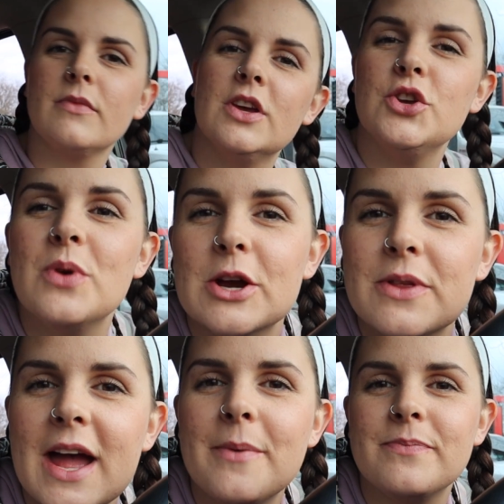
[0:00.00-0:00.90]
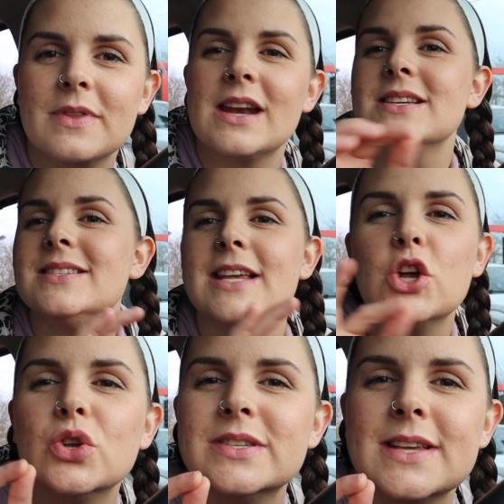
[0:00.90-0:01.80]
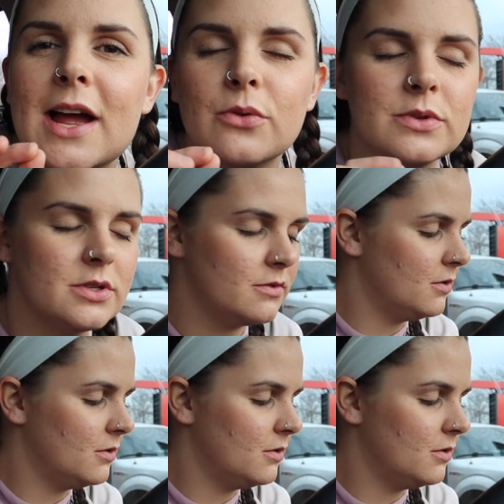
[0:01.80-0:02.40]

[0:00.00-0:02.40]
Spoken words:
You hear that? Not a single sound.